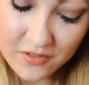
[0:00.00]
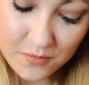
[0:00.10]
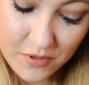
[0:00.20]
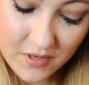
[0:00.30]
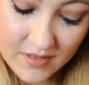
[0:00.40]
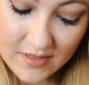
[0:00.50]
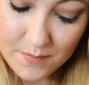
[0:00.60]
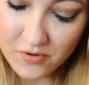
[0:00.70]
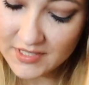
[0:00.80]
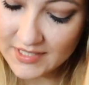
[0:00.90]
to put the
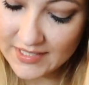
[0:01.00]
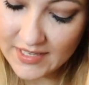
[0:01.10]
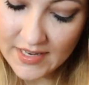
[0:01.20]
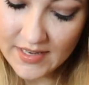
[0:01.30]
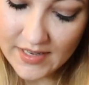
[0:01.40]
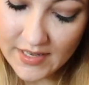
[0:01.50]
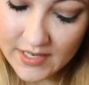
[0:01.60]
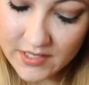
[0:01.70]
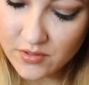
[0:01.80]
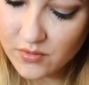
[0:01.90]
books
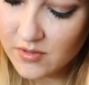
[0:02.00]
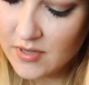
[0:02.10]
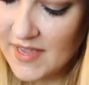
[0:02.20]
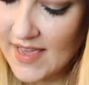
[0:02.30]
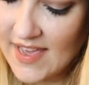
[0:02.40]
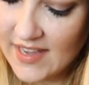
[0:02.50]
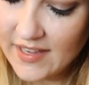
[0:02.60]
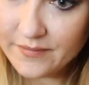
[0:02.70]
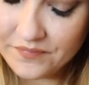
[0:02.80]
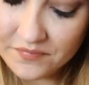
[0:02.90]
into the bag,
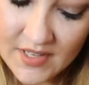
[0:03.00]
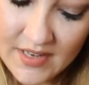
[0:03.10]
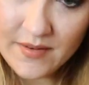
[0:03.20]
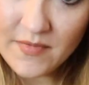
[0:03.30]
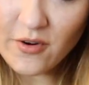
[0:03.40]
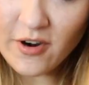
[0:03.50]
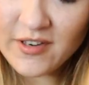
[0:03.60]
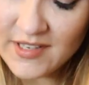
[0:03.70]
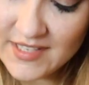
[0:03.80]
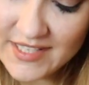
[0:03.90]
the
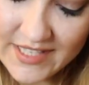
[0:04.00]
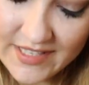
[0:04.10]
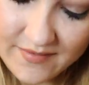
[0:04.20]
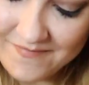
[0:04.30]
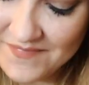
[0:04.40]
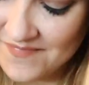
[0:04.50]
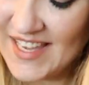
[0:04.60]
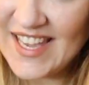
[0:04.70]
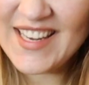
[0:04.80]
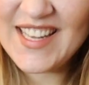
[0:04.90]
corners
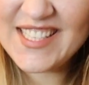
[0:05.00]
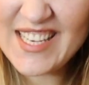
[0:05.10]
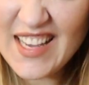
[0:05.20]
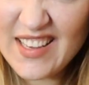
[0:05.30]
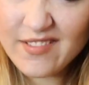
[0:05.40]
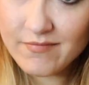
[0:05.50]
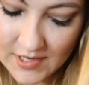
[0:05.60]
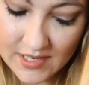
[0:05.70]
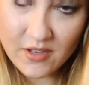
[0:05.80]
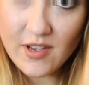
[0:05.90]
can get stuck
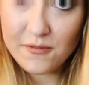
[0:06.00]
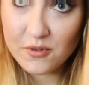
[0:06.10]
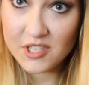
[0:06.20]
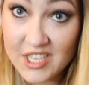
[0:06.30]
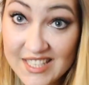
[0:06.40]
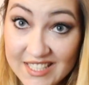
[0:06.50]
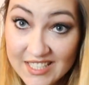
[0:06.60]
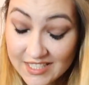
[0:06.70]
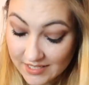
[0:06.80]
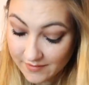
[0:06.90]
and you have to adjust
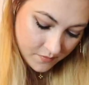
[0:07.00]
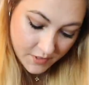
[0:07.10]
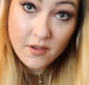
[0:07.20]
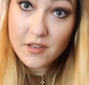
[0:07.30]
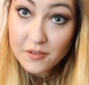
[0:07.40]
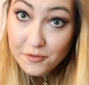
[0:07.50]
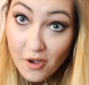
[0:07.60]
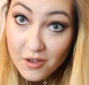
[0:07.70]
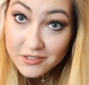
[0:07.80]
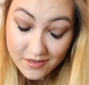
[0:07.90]
it. Because of
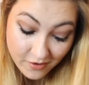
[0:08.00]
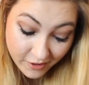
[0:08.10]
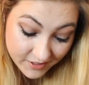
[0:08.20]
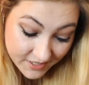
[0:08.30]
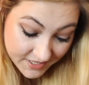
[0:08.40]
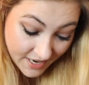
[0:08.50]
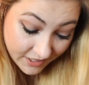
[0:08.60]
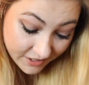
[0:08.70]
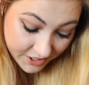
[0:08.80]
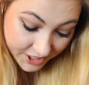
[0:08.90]
course the corners
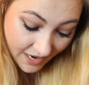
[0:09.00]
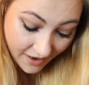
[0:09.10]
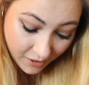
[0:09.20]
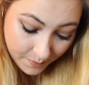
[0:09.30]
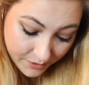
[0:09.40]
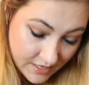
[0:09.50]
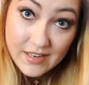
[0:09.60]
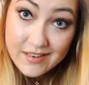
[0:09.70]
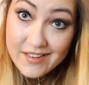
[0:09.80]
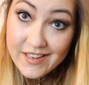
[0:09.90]
are sharp
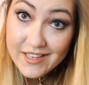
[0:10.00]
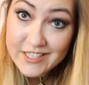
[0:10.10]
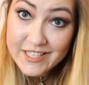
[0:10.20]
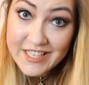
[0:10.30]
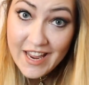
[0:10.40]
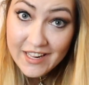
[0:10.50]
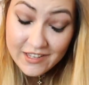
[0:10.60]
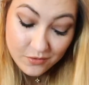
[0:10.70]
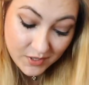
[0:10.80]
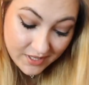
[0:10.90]
and they get
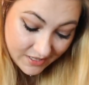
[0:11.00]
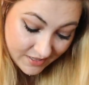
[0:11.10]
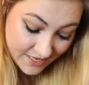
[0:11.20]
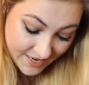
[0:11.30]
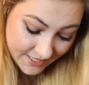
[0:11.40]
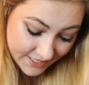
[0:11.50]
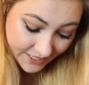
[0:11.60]
tangled with the net.